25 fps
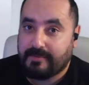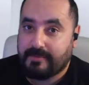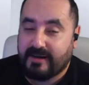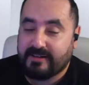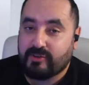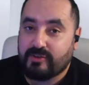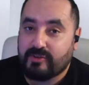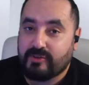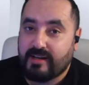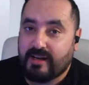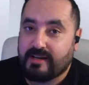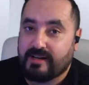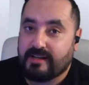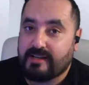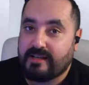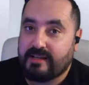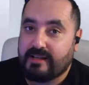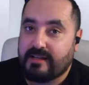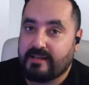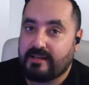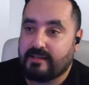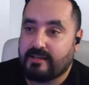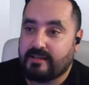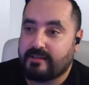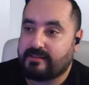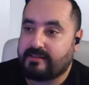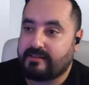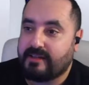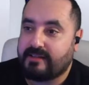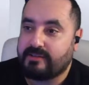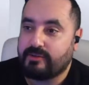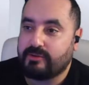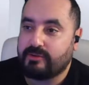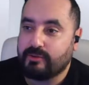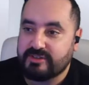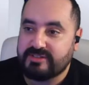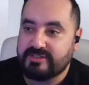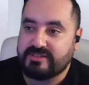particularly the
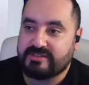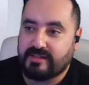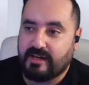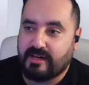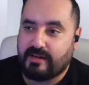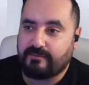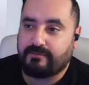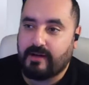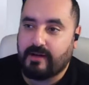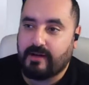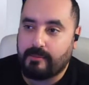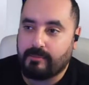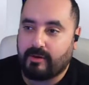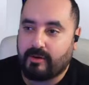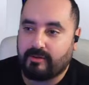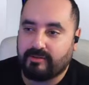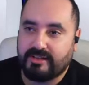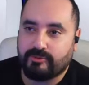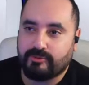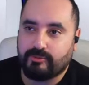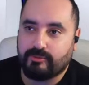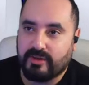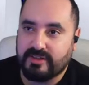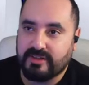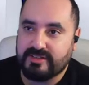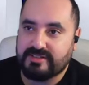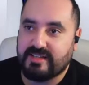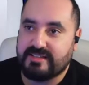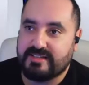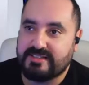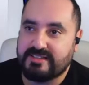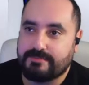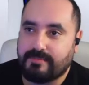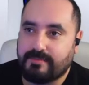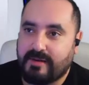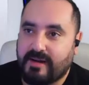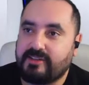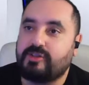new stuff about the
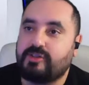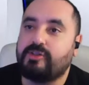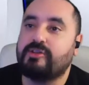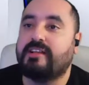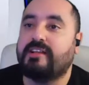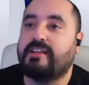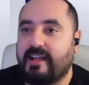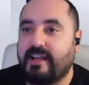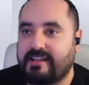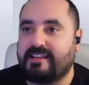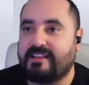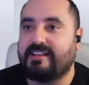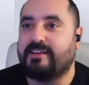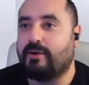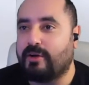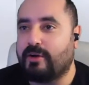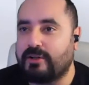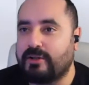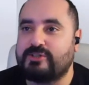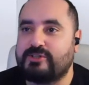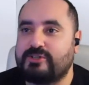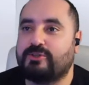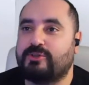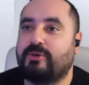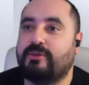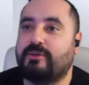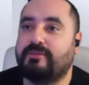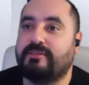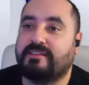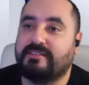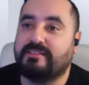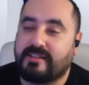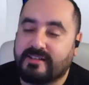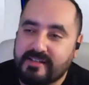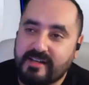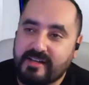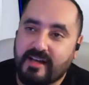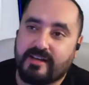DualSense, particularly also the
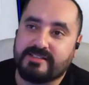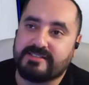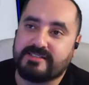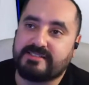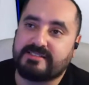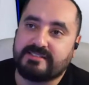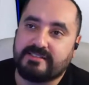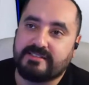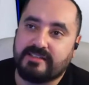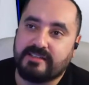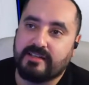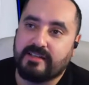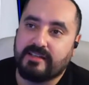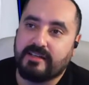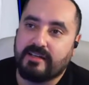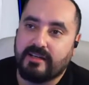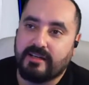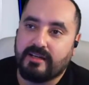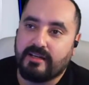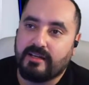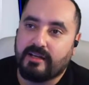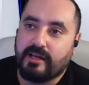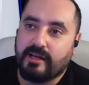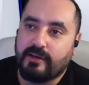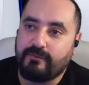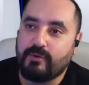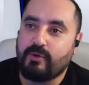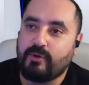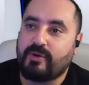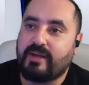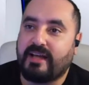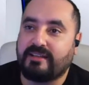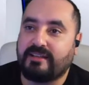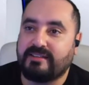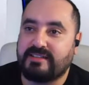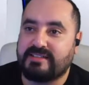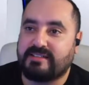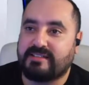triggers. If you
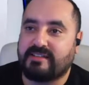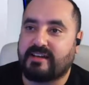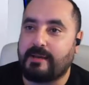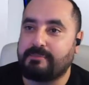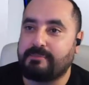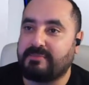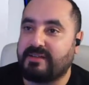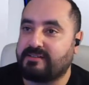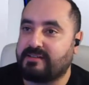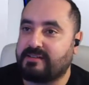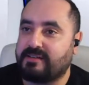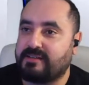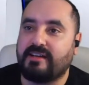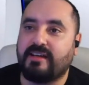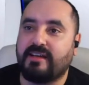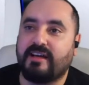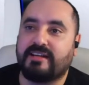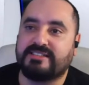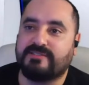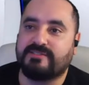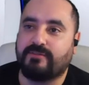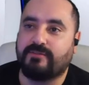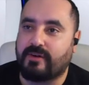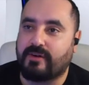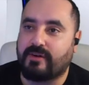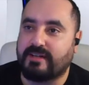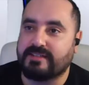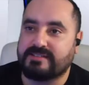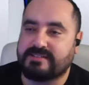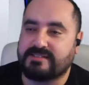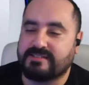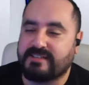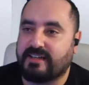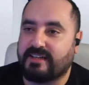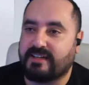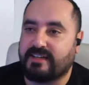can describe the triggers for us,